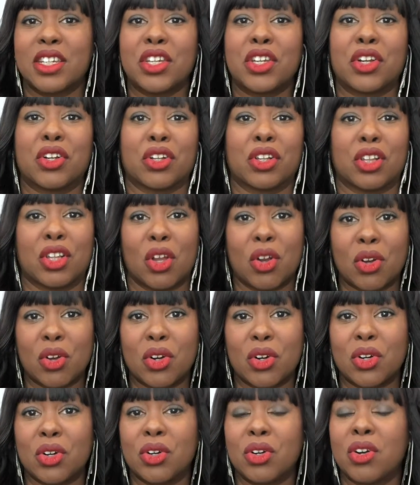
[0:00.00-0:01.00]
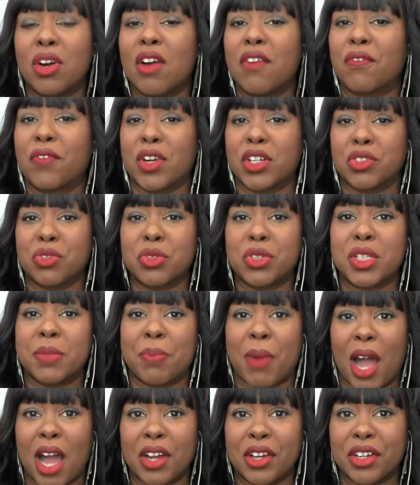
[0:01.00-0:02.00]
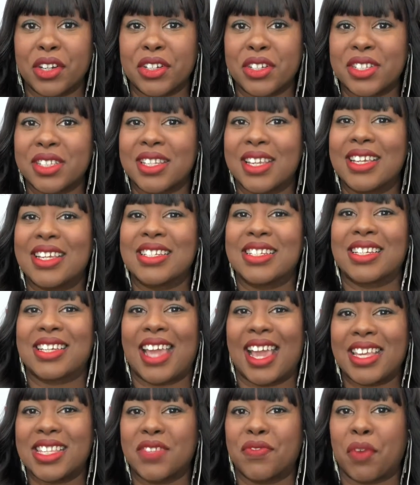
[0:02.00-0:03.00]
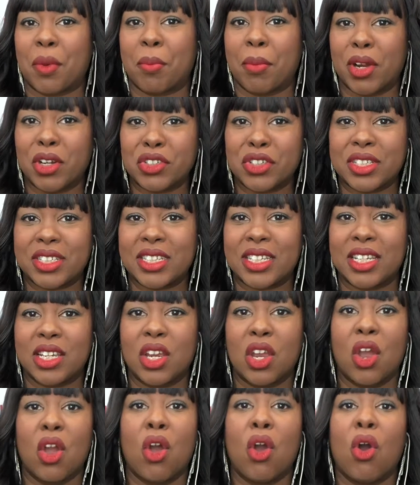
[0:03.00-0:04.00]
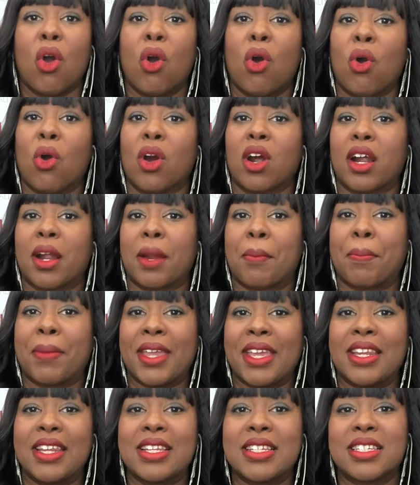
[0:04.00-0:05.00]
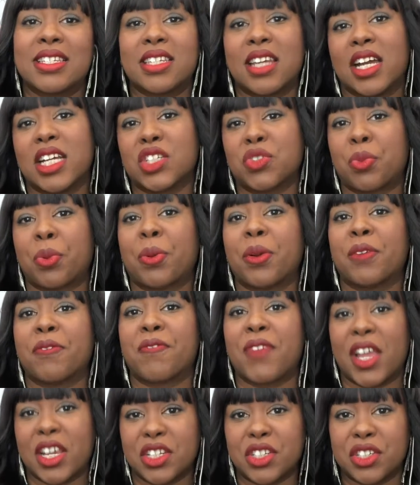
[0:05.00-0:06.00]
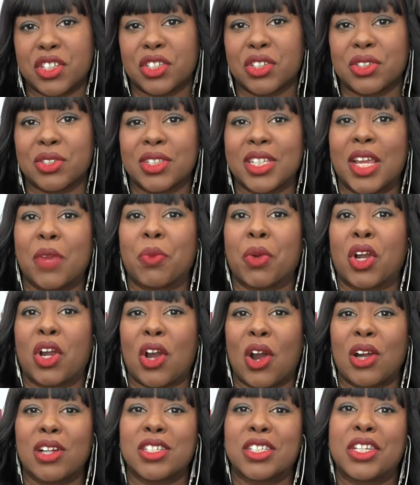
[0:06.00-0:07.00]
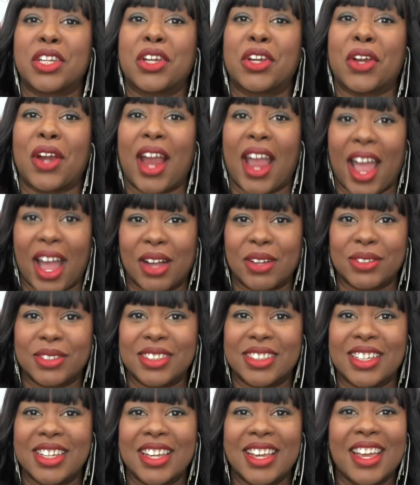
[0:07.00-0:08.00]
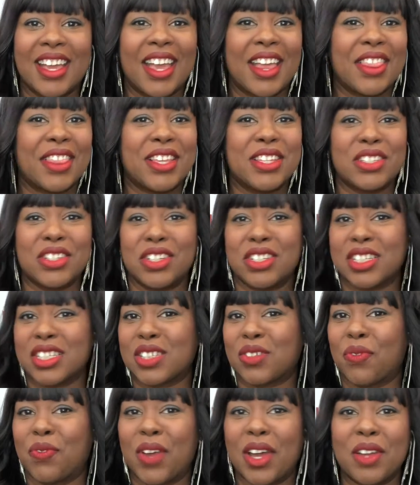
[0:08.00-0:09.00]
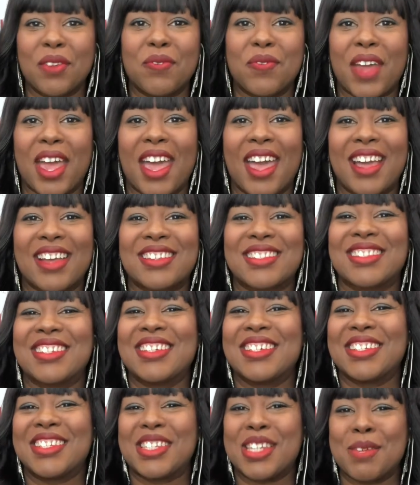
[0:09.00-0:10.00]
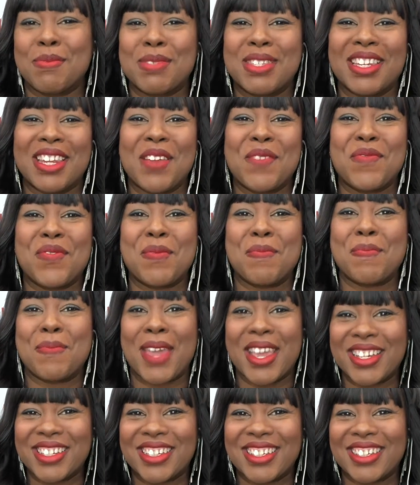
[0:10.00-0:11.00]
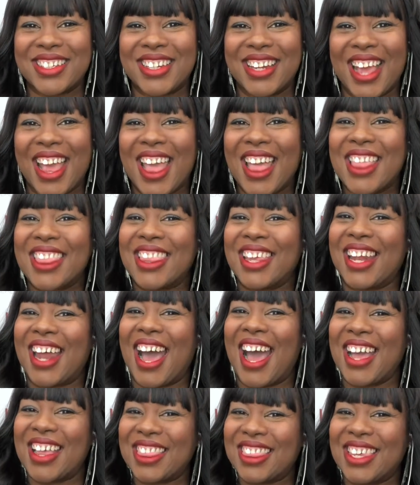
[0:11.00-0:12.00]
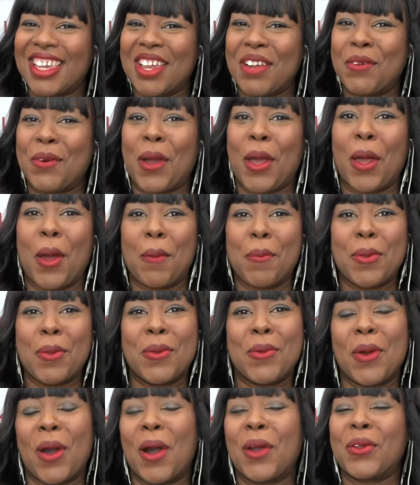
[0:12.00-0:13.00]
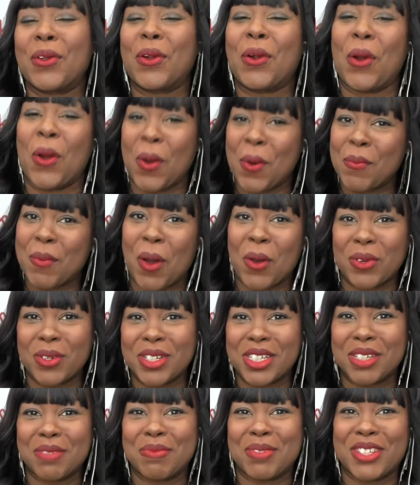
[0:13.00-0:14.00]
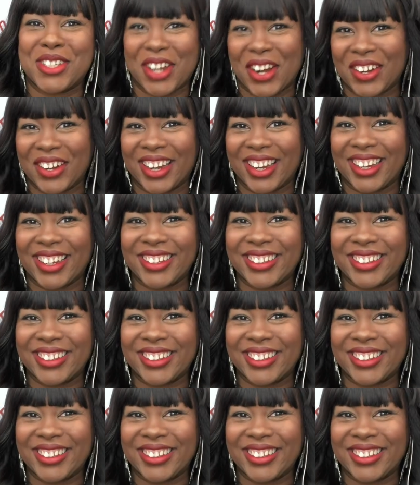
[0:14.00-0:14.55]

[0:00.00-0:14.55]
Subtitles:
your local first responders in case of emergency, or being in touch with professionals in regards to your house. These are just fun facts, tips, and information that I think will help you on your home ownership journey.